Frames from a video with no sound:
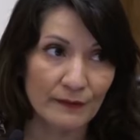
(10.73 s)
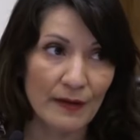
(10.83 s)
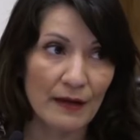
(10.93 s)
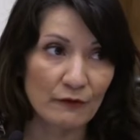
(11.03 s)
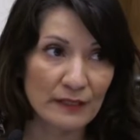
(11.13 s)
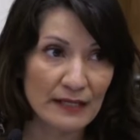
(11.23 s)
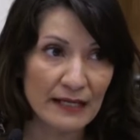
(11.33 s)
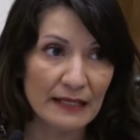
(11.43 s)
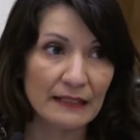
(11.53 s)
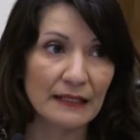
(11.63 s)
every
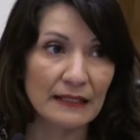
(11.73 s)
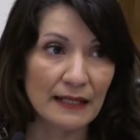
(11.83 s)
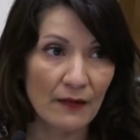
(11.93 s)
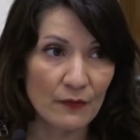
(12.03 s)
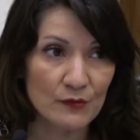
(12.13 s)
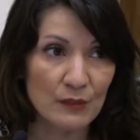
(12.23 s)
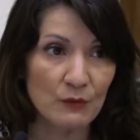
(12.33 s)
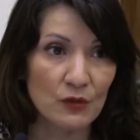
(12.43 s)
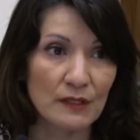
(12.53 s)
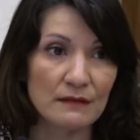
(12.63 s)
day, getting out in those
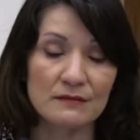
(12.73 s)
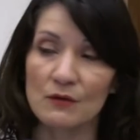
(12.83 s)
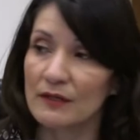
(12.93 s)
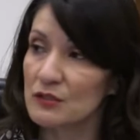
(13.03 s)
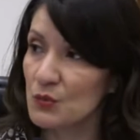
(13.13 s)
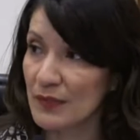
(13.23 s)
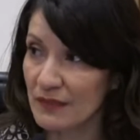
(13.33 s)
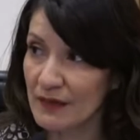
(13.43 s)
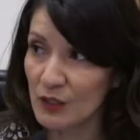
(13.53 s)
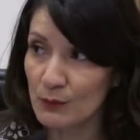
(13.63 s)
communities. So I just want to
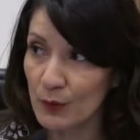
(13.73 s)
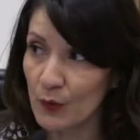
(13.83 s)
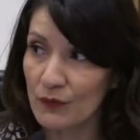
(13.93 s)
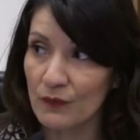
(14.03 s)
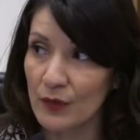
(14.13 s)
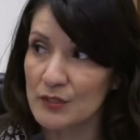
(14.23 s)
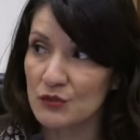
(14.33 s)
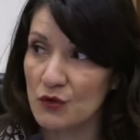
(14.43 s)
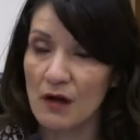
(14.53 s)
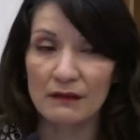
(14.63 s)
thank you both. Very
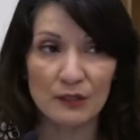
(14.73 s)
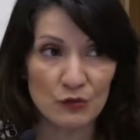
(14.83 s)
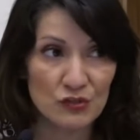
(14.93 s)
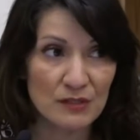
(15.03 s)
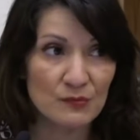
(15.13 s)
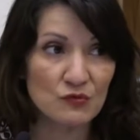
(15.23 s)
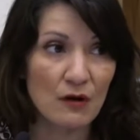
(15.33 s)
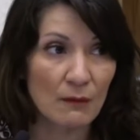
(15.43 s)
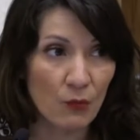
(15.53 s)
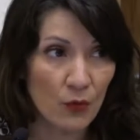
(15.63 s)
strong leadership,
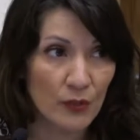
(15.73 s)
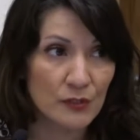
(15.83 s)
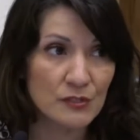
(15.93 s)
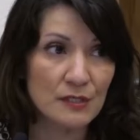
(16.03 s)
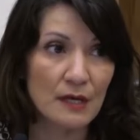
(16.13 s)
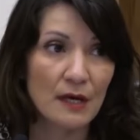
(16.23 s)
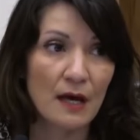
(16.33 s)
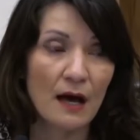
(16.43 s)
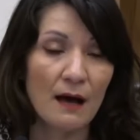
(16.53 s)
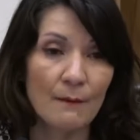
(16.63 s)
strong boards,
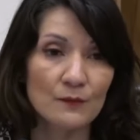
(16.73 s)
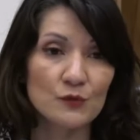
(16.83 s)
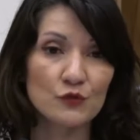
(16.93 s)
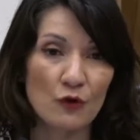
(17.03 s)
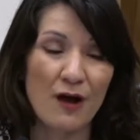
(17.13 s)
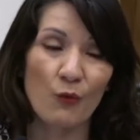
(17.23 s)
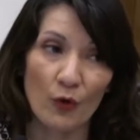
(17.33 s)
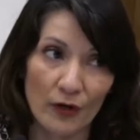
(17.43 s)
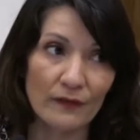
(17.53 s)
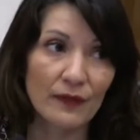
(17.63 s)
strong
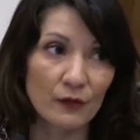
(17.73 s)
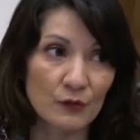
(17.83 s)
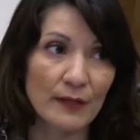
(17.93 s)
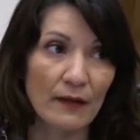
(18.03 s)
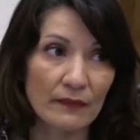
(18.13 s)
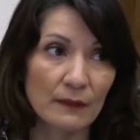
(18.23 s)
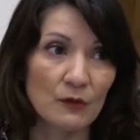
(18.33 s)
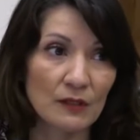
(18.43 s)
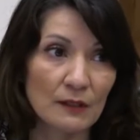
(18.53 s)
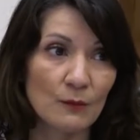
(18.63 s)
work that you're doing out in the
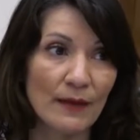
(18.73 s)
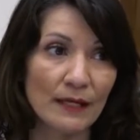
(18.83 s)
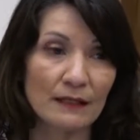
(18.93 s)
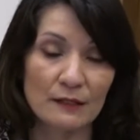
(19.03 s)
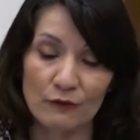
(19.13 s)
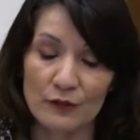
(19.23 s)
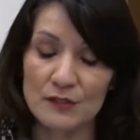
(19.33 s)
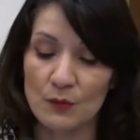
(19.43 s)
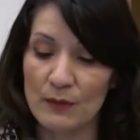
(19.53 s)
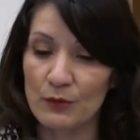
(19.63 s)
community, and you're making a difference.
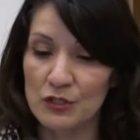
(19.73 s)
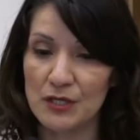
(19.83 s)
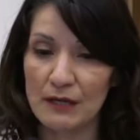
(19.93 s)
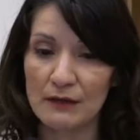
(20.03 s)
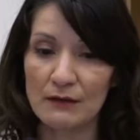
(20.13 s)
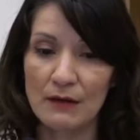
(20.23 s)
So we appreciate you.